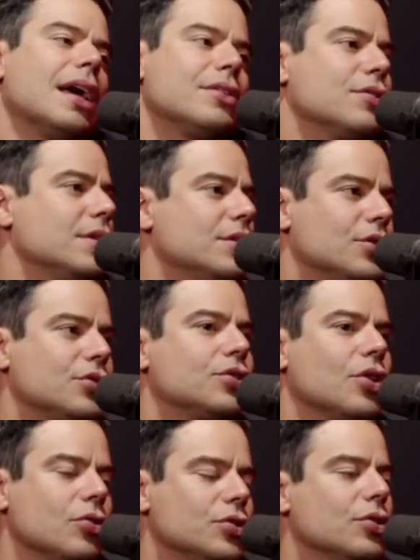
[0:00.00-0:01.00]
it just
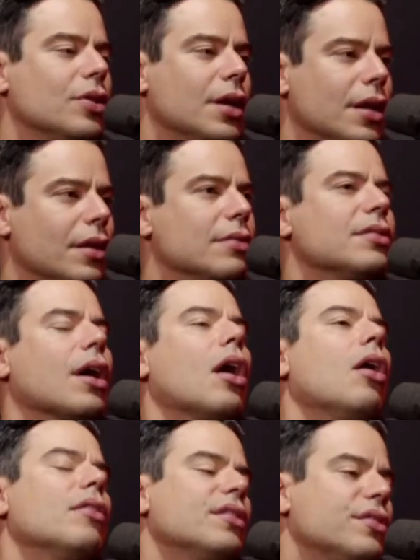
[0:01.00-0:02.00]
shows you that it's like,
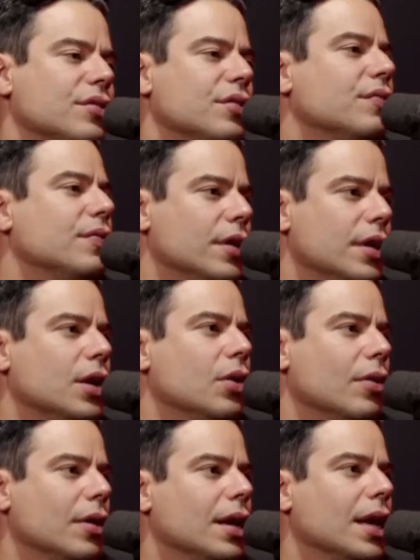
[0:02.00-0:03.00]
oh, this is just very annoying.